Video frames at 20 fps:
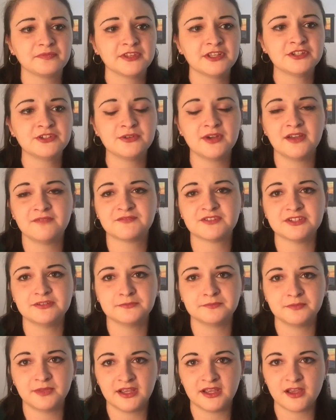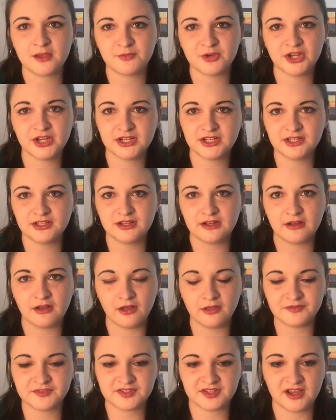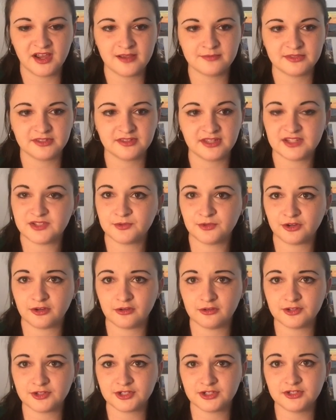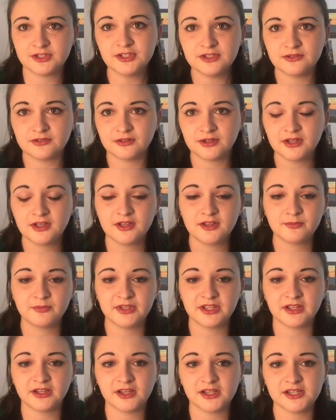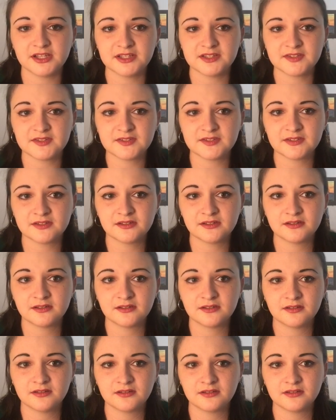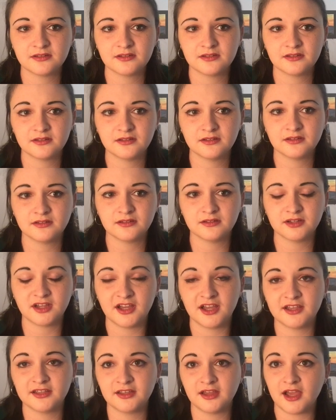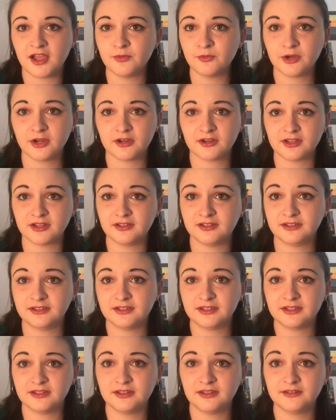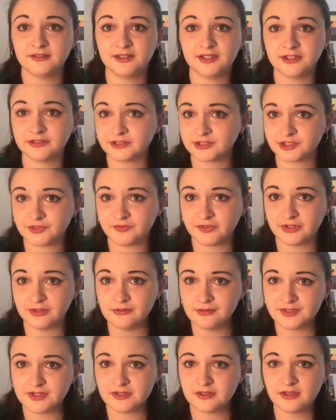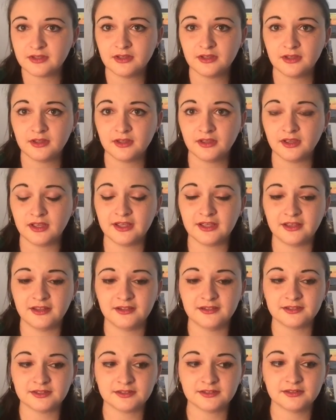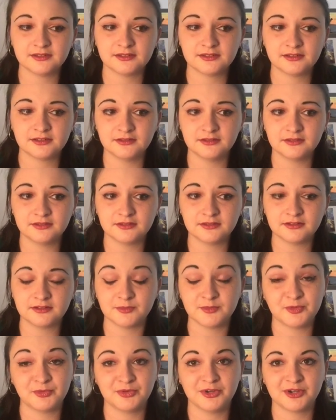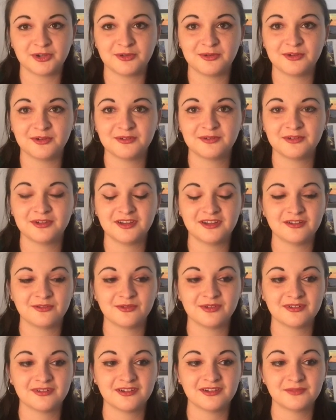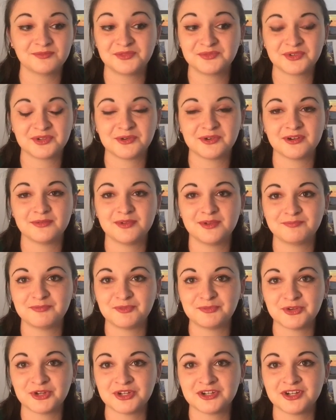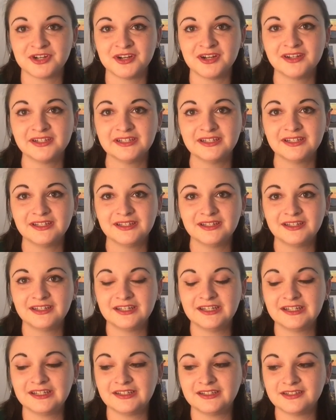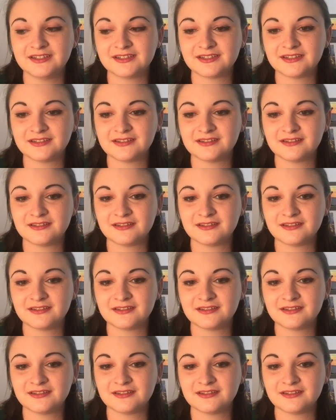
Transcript: you don't have to hammer it in all the time that that's what girls should do, because I work in the English field, and I'm a bookworm, I'm a book nerd, and,